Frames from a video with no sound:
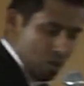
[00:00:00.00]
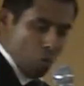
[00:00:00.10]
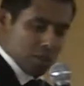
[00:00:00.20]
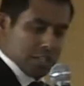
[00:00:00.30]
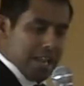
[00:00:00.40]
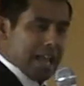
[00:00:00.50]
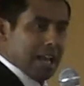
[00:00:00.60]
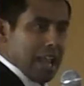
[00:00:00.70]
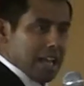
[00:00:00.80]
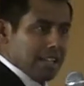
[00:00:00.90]
What's the
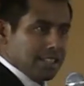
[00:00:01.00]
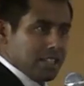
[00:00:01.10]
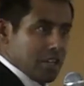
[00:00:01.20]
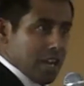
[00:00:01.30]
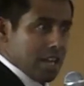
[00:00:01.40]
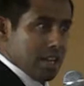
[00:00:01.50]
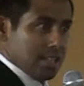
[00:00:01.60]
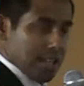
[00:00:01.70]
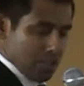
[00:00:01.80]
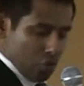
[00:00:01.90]
neck like? Is it
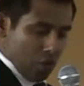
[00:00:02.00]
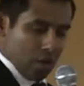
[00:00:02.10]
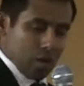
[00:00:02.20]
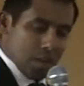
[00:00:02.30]
tracheal central?